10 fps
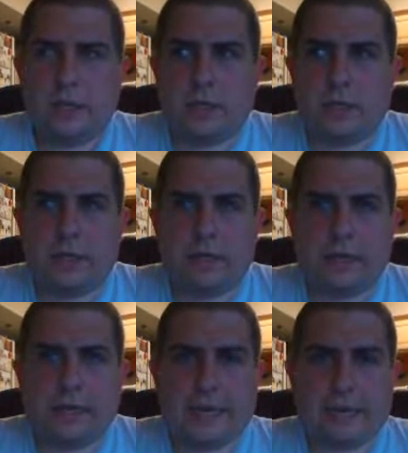you'll
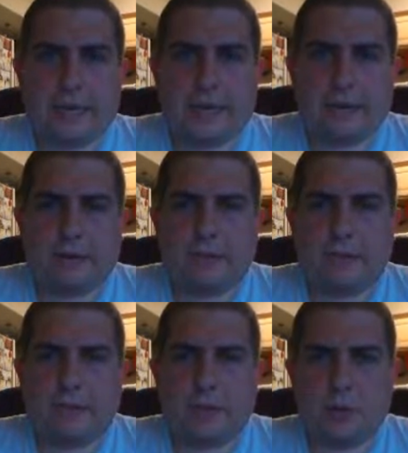find out later
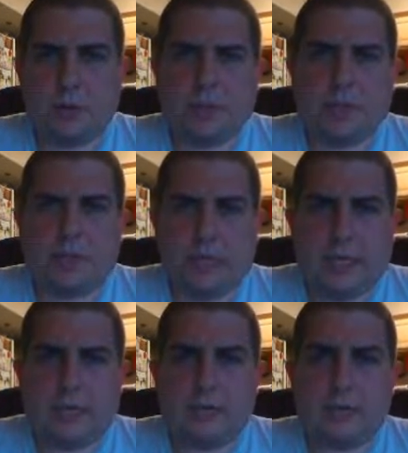just who he really
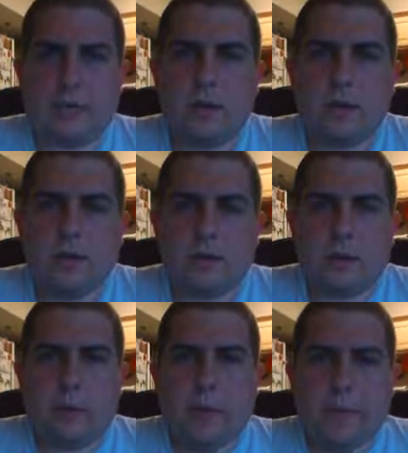is.
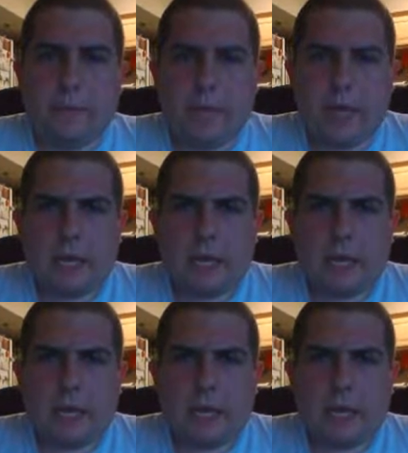So, anyway,